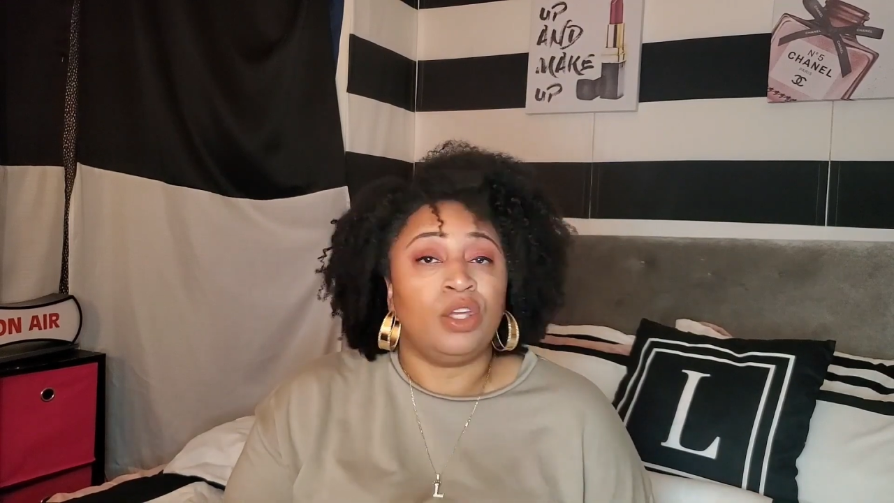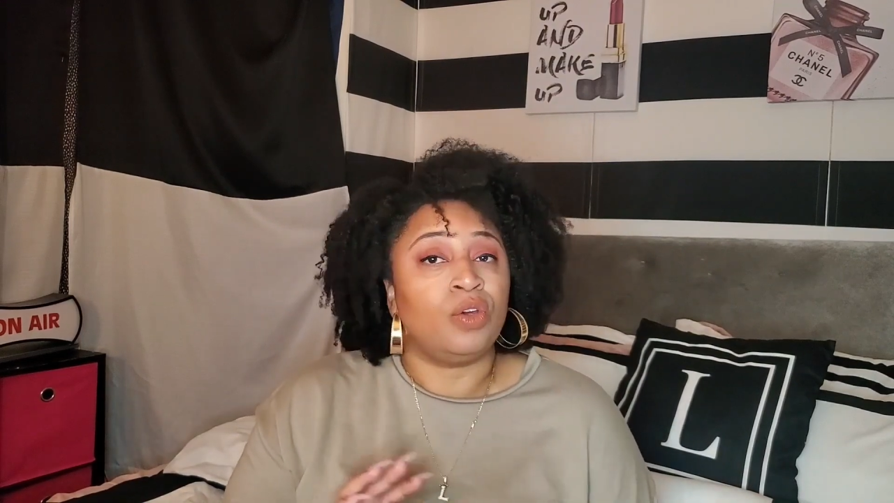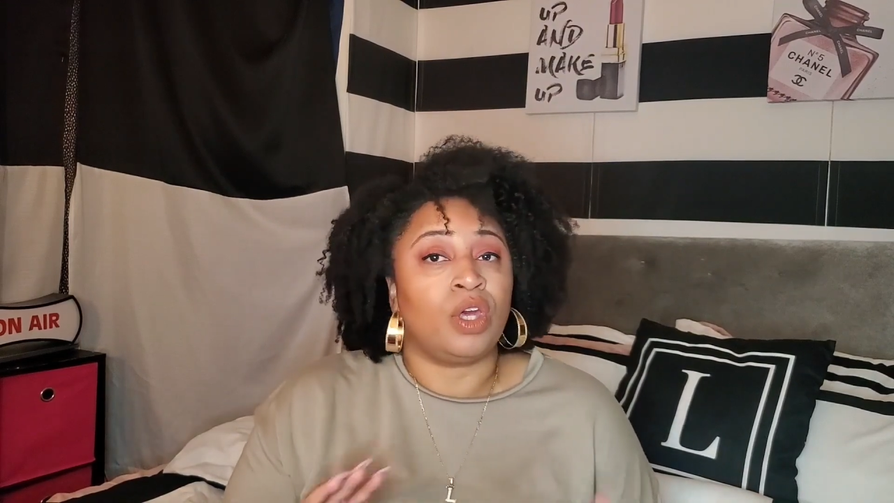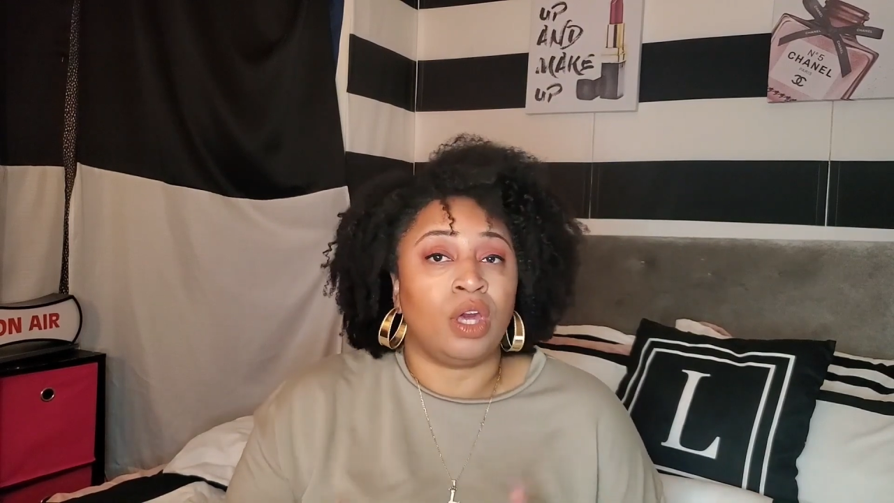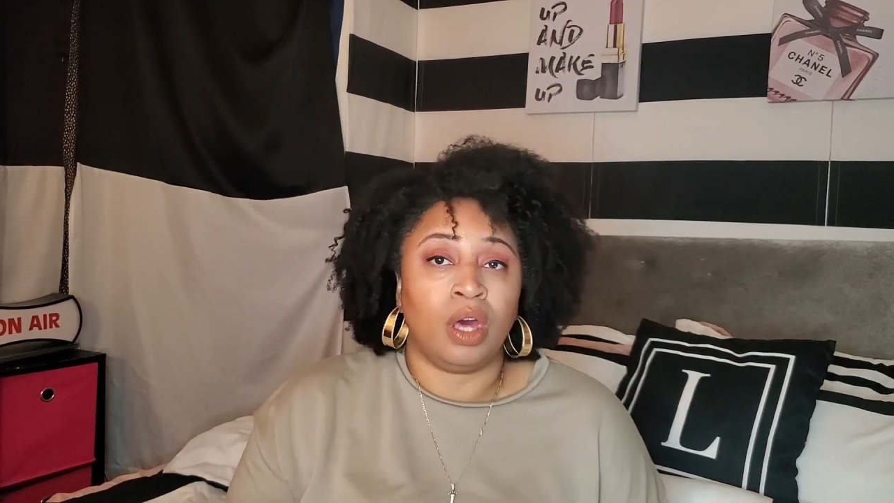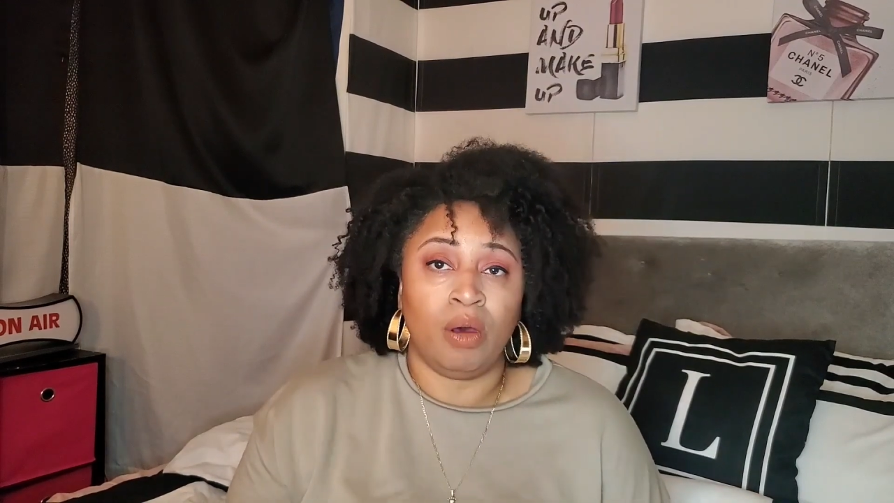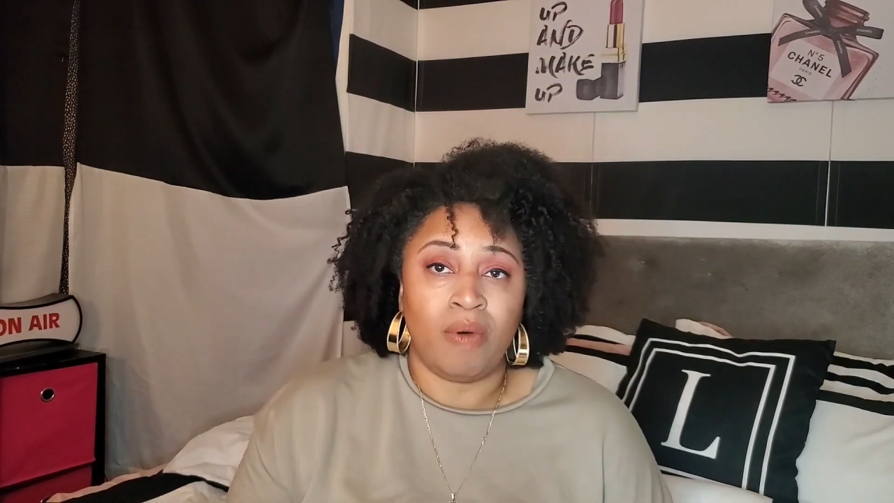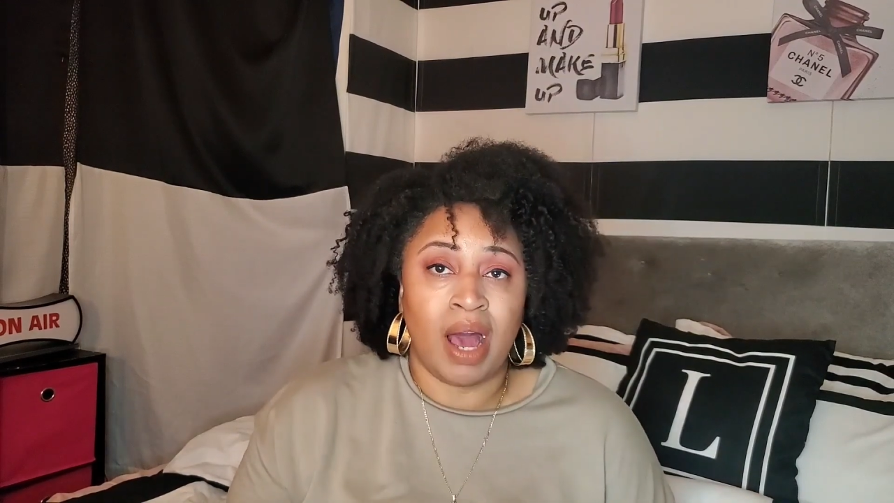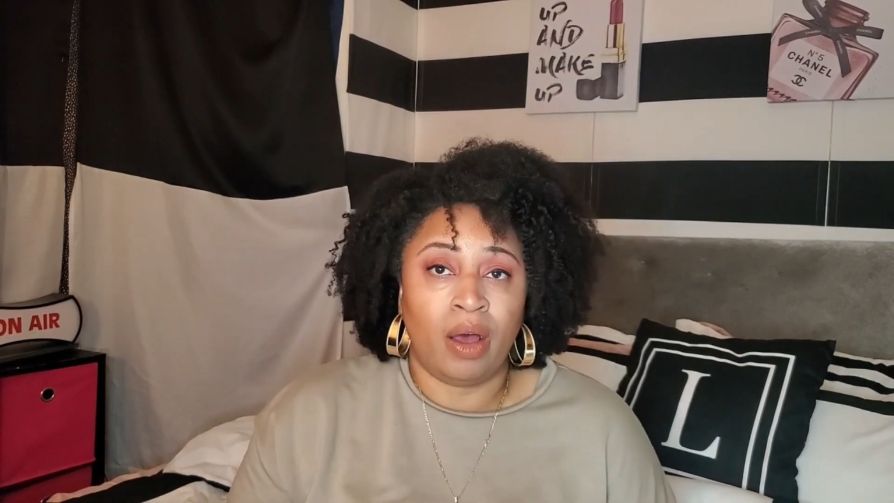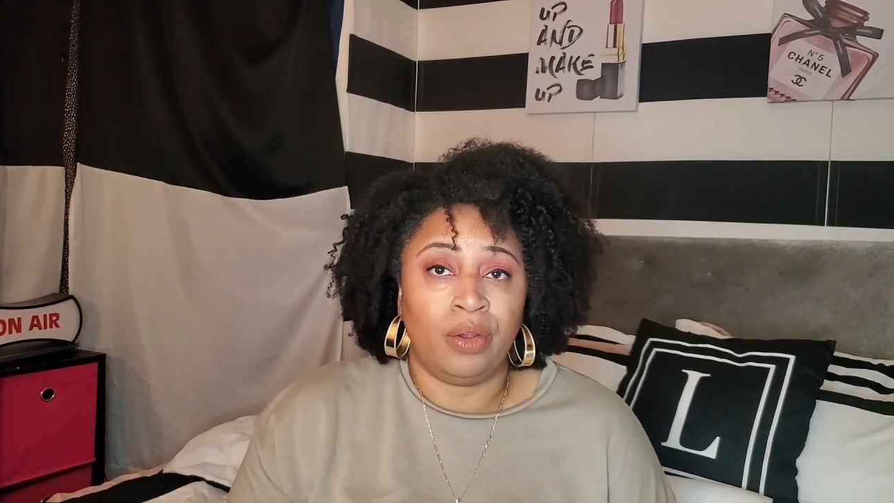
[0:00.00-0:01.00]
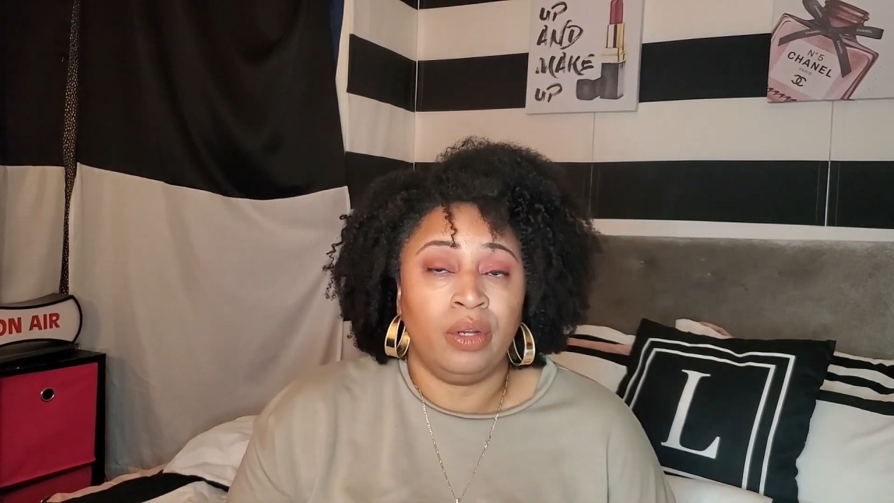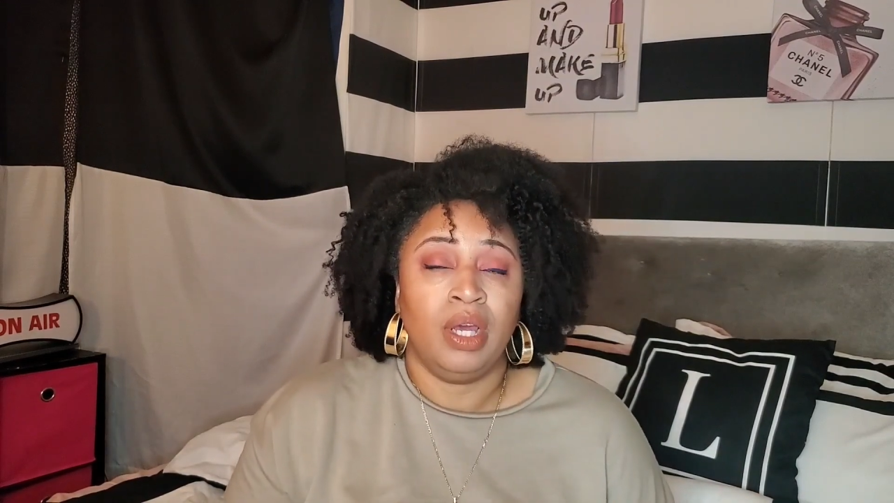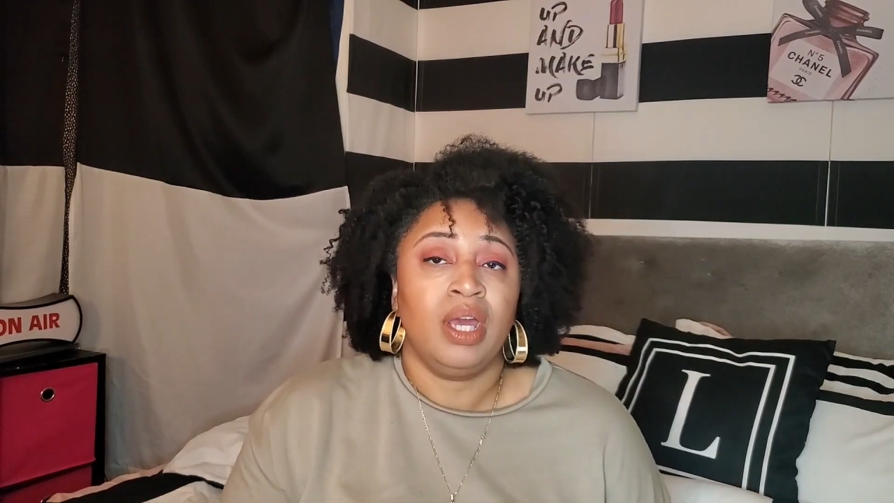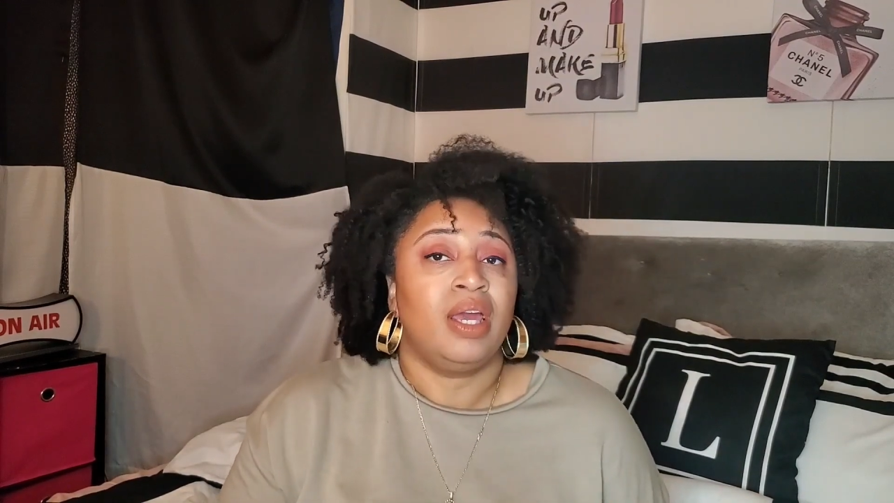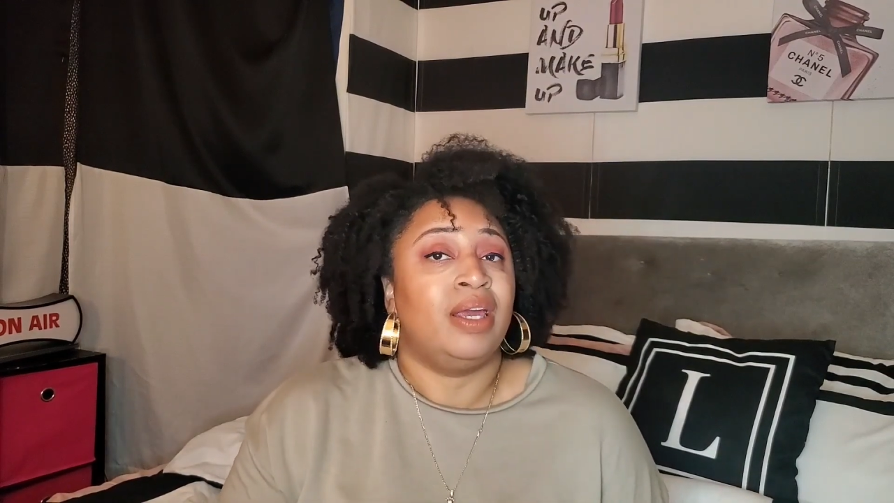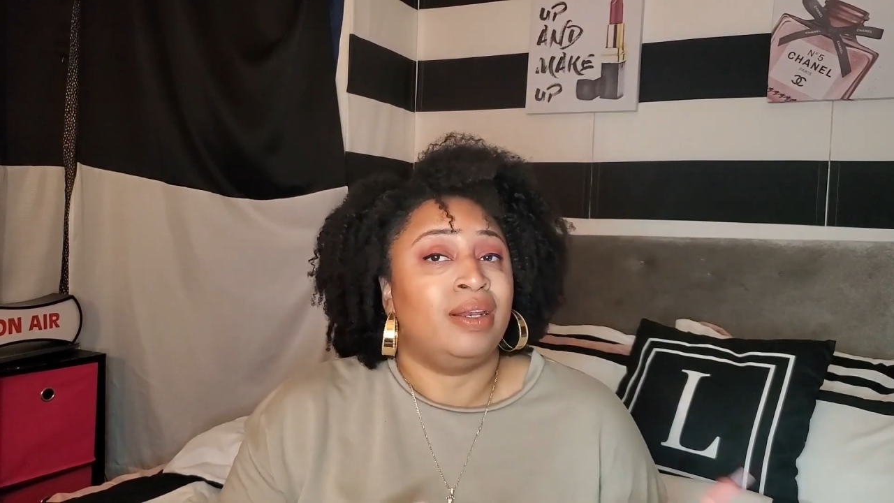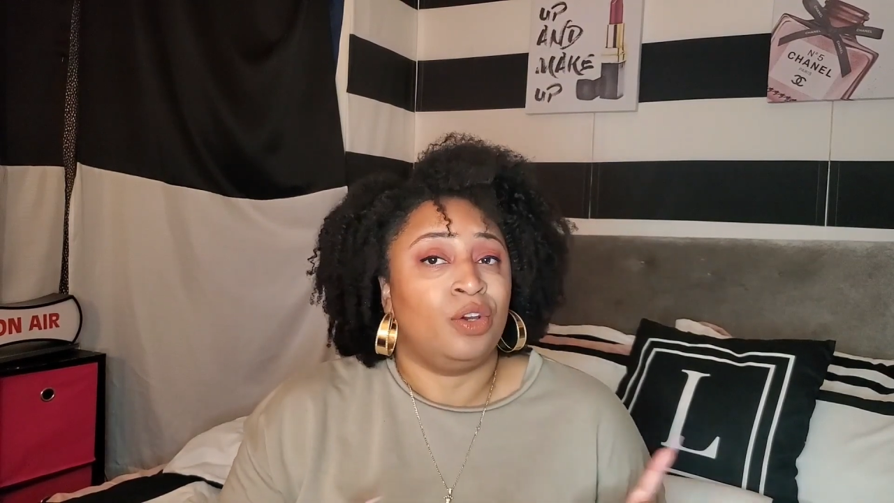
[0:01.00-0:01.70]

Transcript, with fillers: You can go out and